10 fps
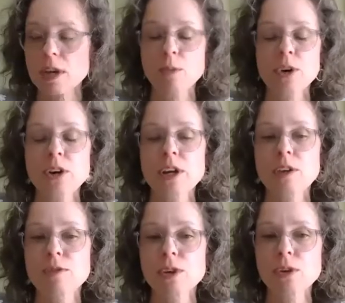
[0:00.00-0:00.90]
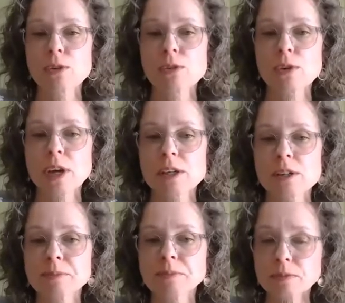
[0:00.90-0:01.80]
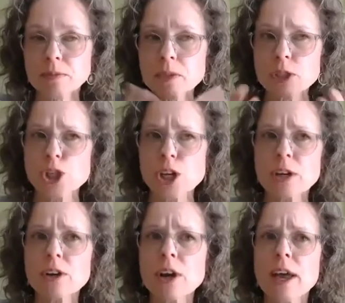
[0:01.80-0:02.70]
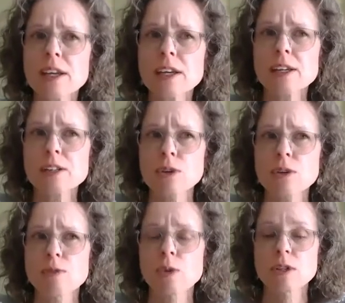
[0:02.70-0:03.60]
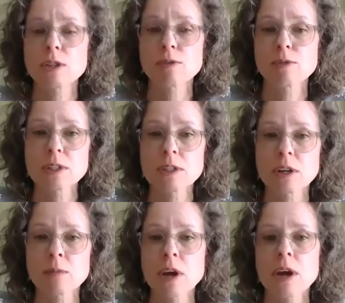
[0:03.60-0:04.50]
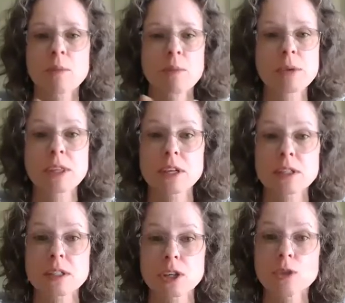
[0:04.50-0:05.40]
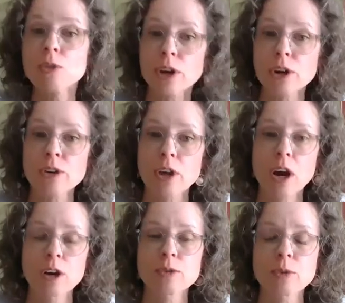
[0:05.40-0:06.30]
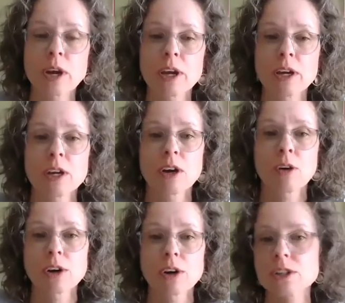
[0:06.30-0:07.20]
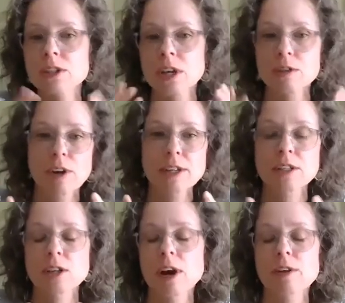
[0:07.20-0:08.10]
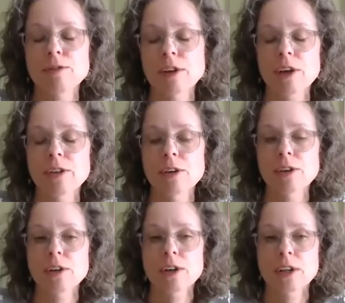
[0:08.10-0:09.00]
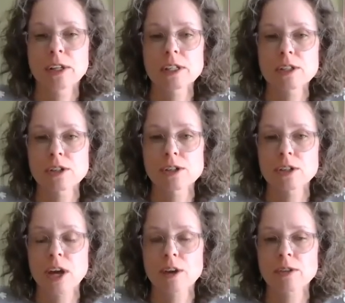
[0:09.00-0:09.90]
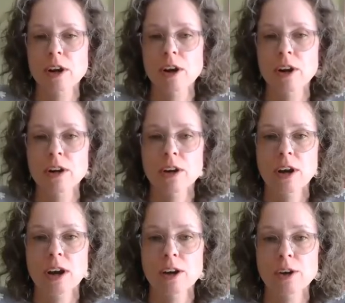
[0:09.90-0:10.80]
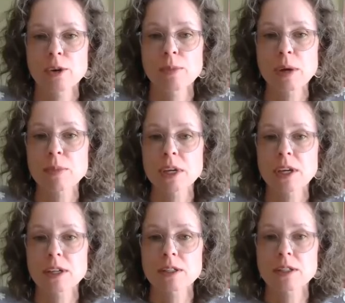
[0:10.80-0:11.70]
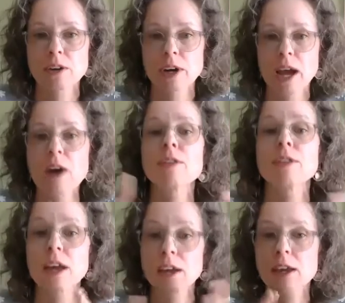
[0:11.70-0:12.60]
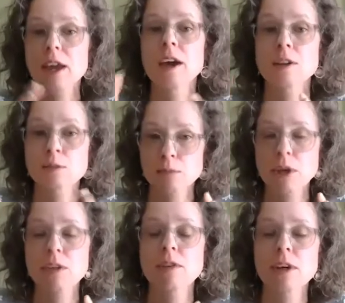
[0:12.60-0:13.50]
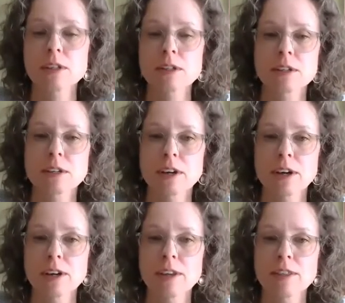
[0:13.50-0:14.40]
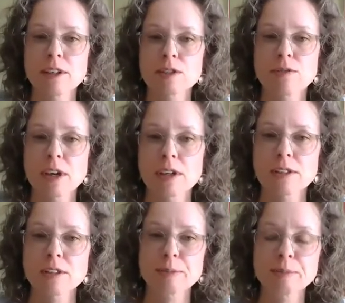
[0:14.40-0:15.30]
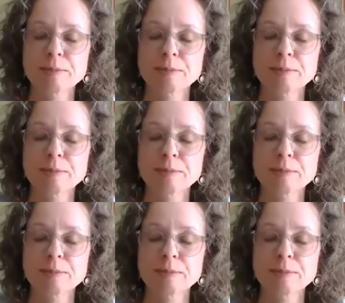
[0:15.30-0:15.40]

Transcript: I'm wondering if you can share any sort of words of wisdom, maybe things that you learned the hard way, or just advice that you have for other listeners out there who might be considering how they can pivot in this phase.